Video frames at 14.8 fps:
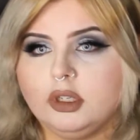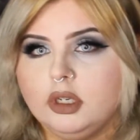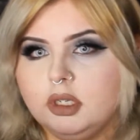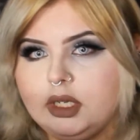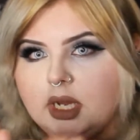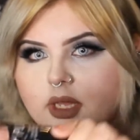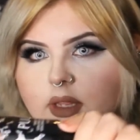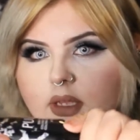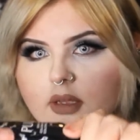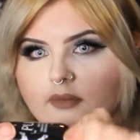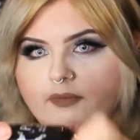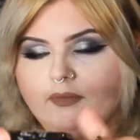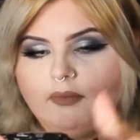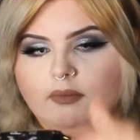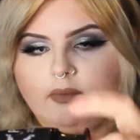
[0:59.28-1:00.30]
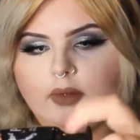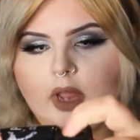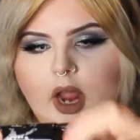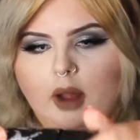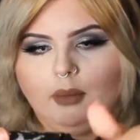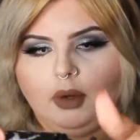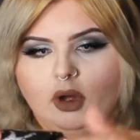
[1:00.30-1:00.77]
gonna take the
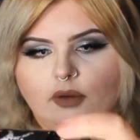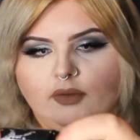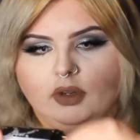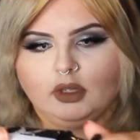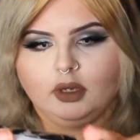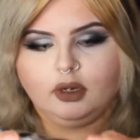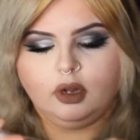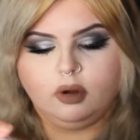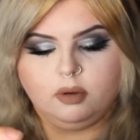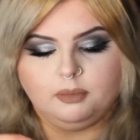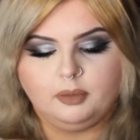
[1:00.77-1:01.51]
cap off because I know I'm